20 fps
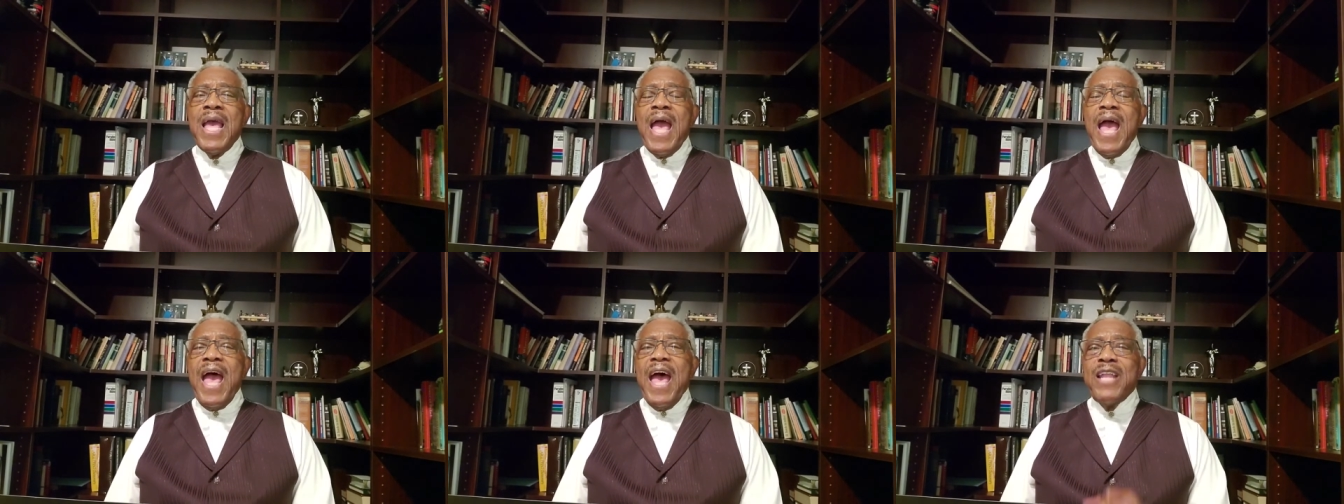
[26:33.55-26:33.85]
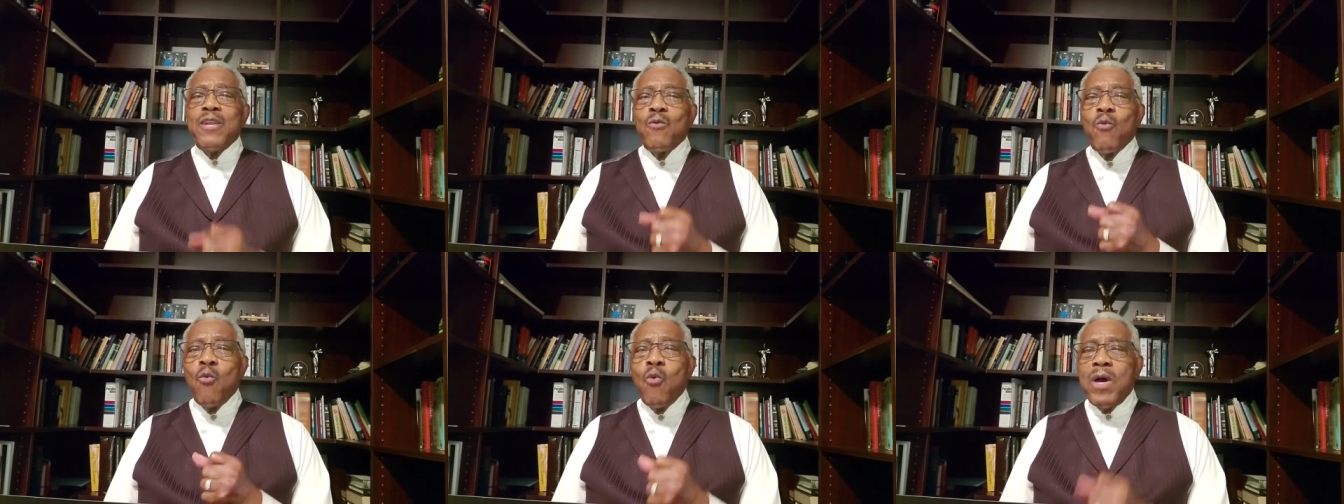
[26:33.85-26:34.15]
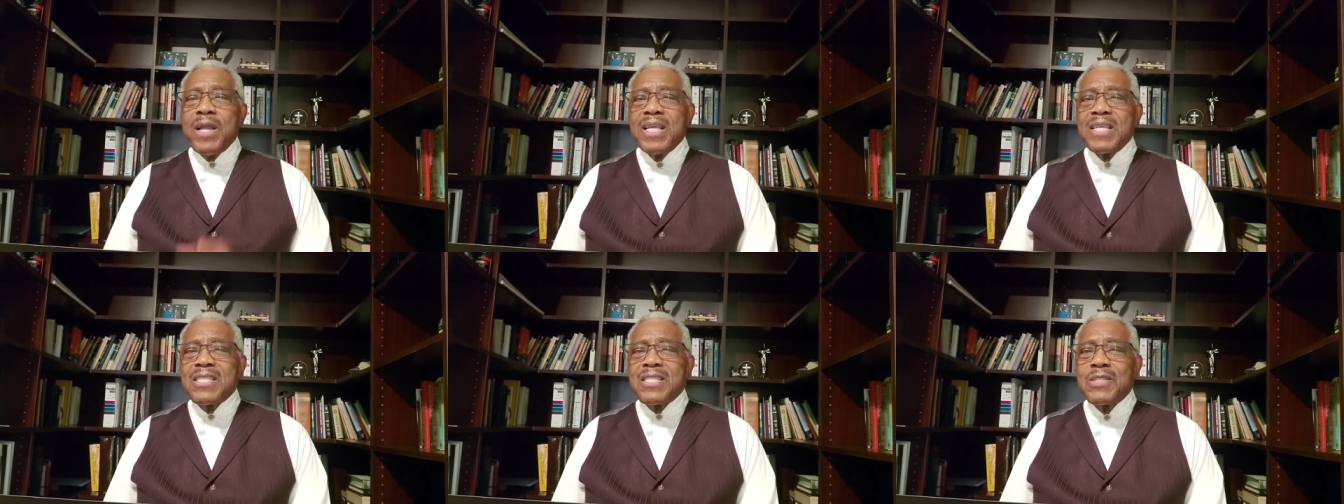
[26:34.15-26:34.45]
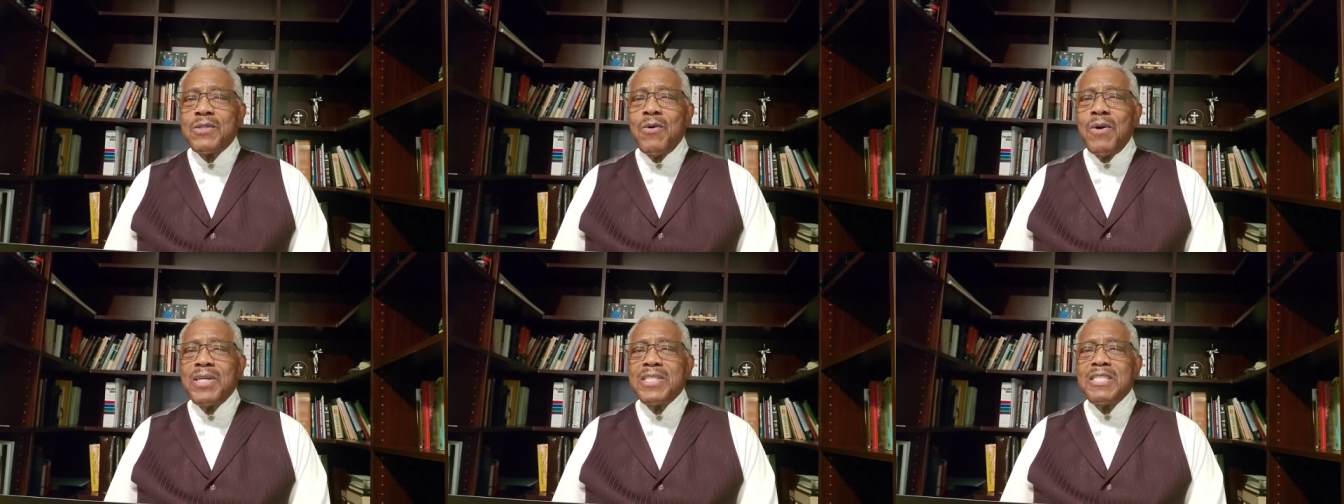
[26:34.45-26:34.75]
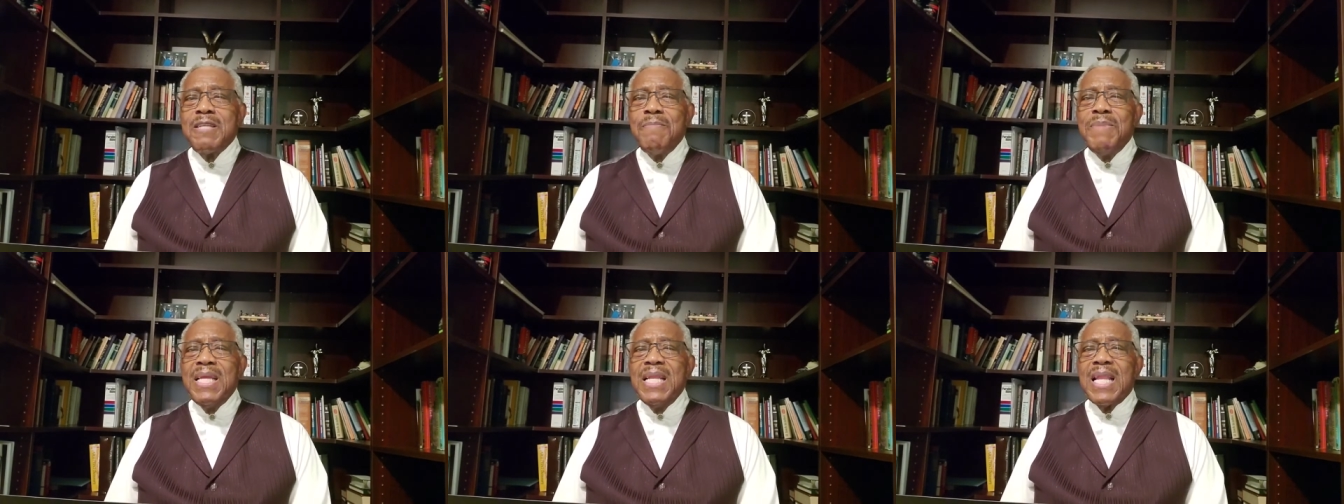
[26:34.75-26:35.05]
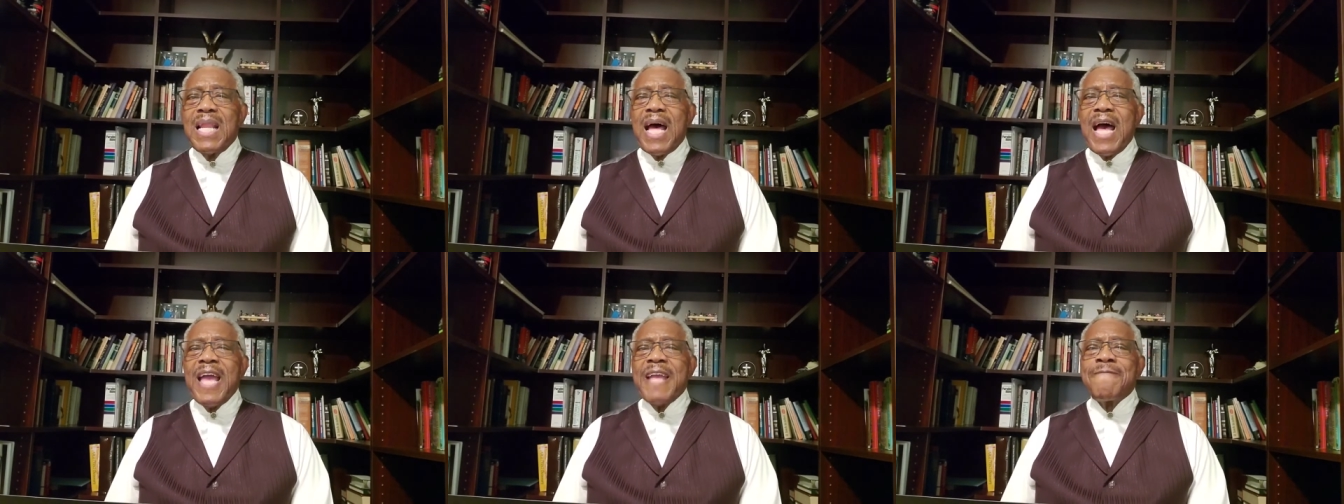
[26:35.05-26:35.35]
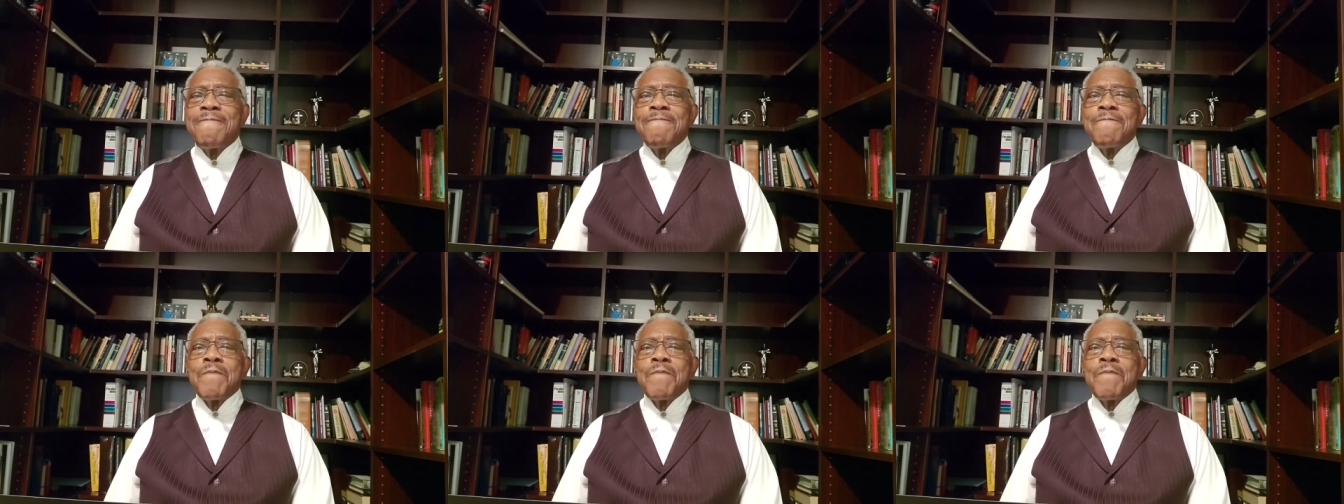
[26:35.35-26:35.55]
and what it's going to be like.